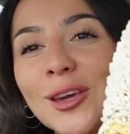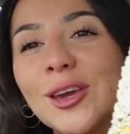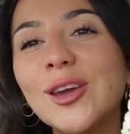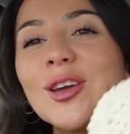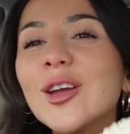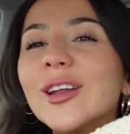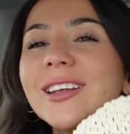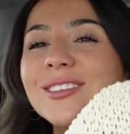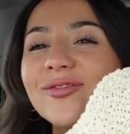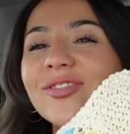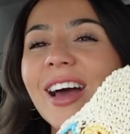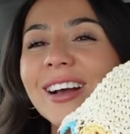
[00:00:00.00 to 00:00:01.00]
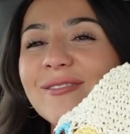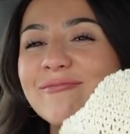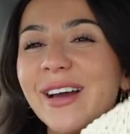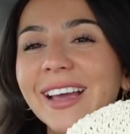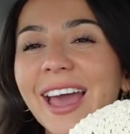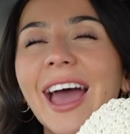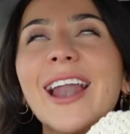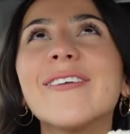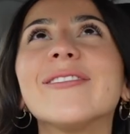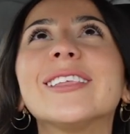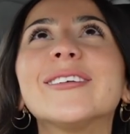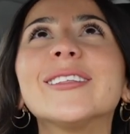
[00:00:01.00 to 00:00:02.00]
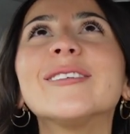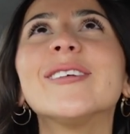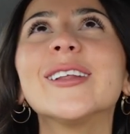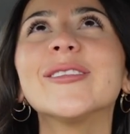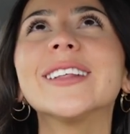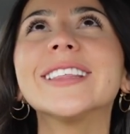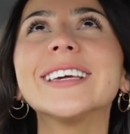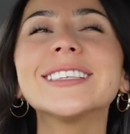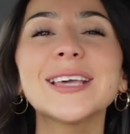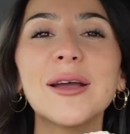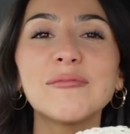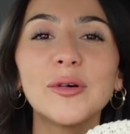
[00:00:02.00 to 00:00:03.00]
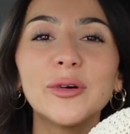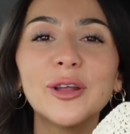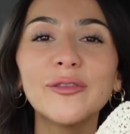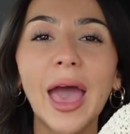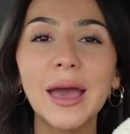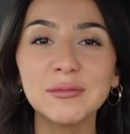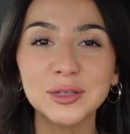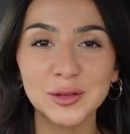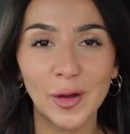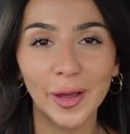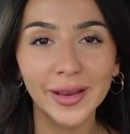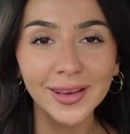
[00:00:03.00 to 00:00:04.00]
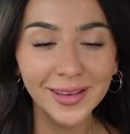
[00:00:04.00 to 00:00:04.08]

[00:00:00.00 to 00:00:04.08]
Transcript: cute as fuck bugger hat. I've literally wanted one of these. I bought one off Amazon.